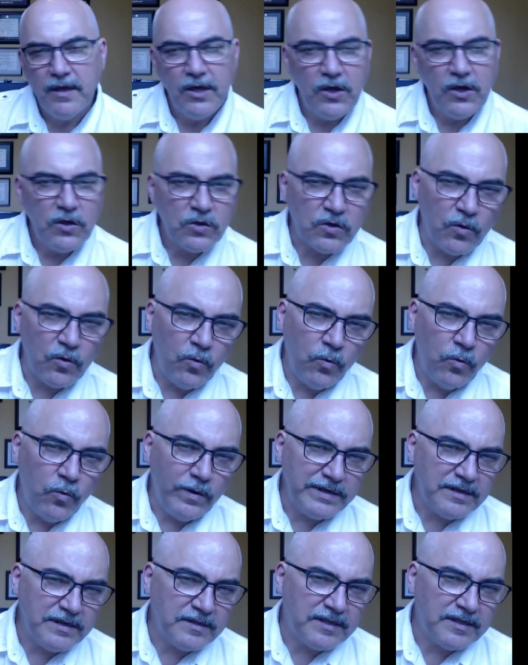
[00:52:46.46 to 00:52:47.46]
So
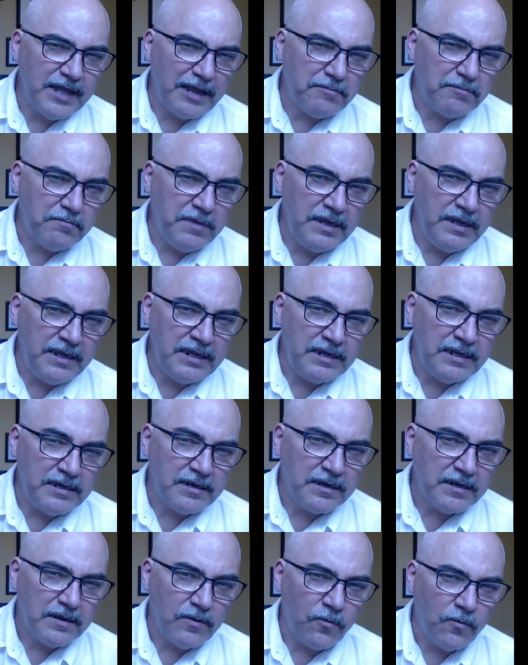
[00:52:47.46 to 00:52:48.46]
what does that mean?
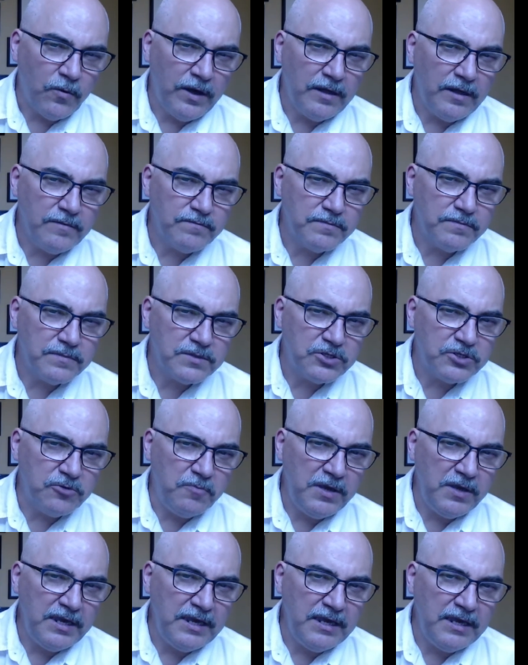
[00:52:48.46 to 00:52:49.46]
Well, to
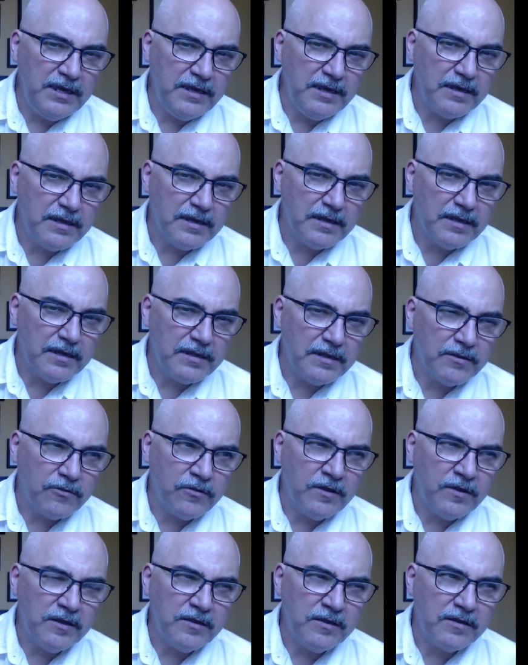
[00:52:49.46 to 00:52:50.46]
me,
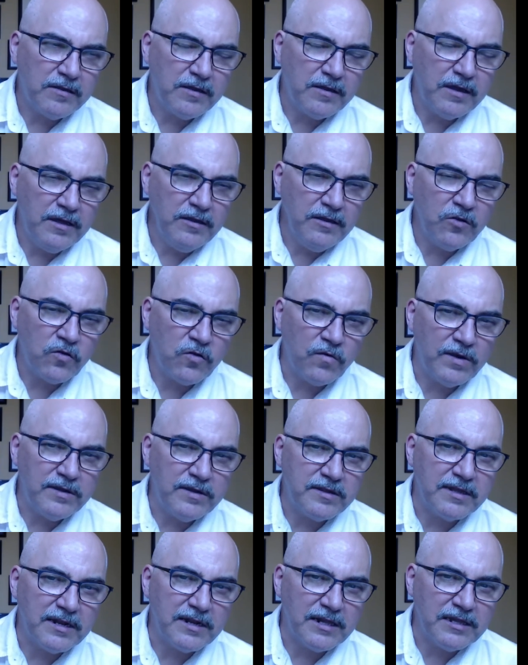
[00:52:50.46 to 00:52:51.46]
this
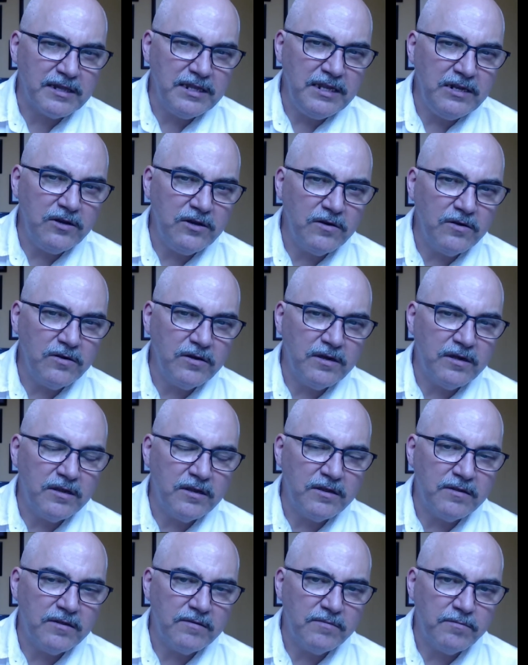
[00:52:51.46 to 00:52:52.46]
illustrates that a leader
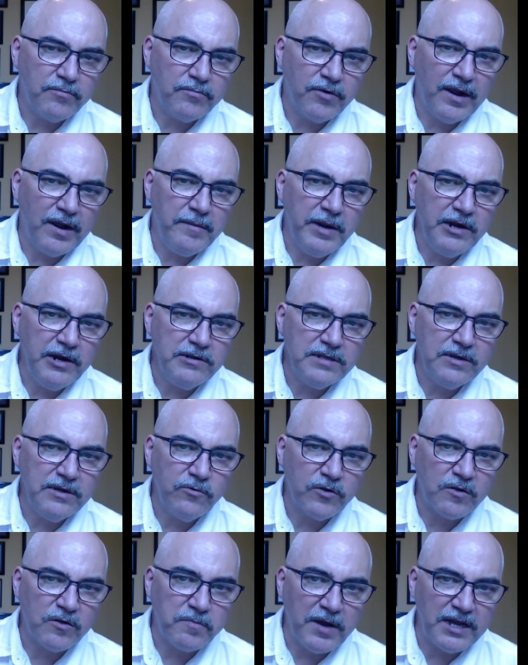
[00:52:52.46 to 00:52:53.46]
is primarily
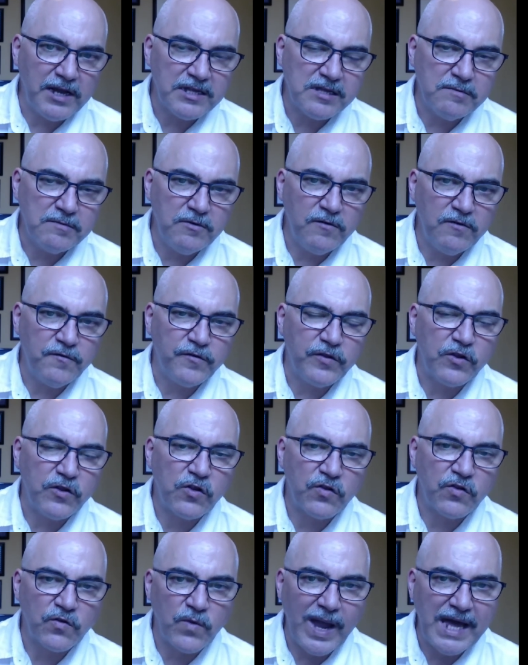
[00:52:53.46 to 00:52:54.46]
responsible for the
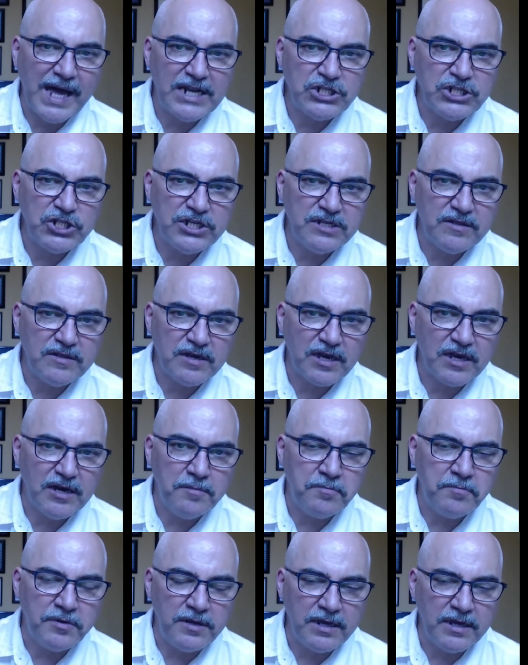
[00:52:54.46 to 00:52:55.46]
strategy of the
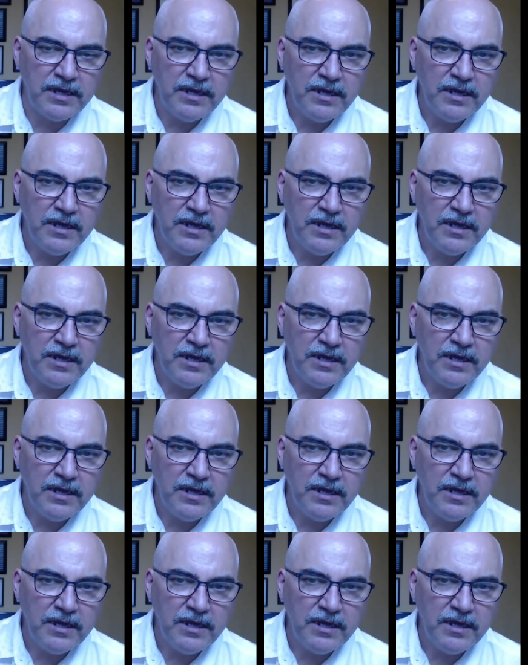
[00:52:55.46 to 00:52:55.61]
company.